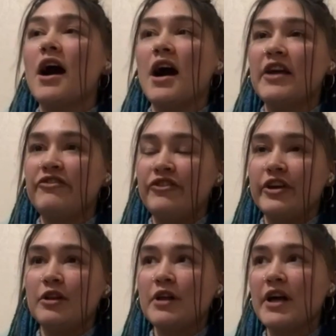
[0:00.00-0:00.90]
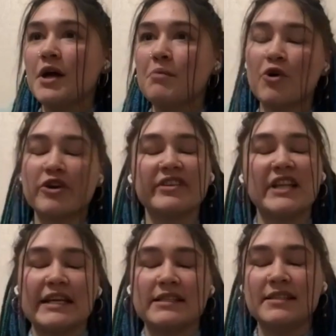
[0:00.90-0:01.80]
I feel more
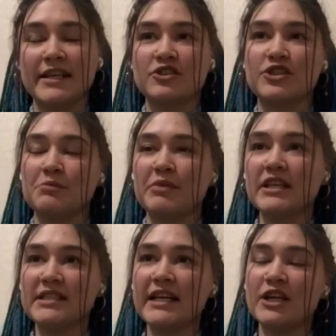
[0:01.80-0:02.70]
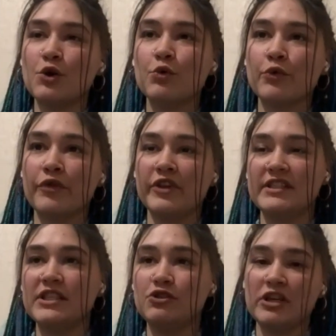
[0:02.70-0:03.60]
relaxed actually because I know the
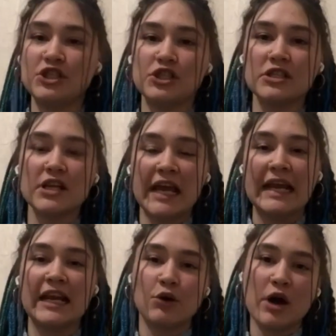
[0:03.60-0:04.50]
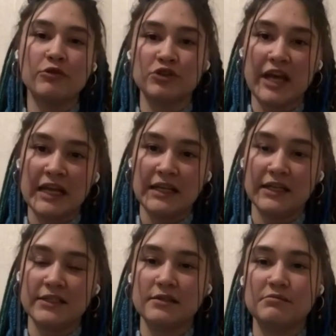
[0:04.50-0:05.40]
situation and I know how to handle
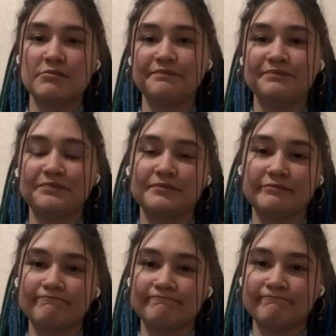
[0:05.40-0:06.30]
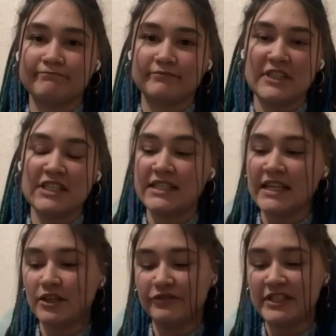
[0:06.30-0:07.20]
it yeah.
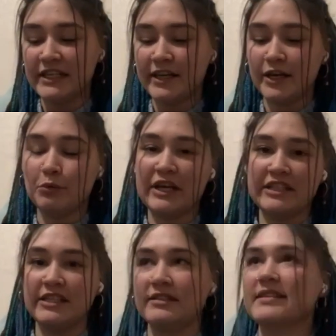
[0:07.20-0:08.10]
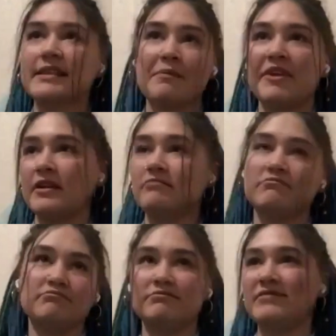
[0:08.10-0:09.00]
instead of sitting and waiting
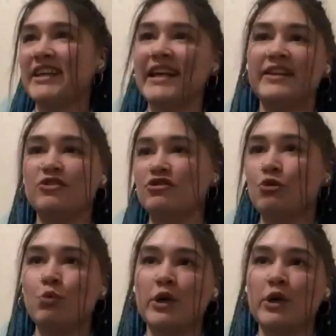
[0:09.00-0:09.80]
something that I don't know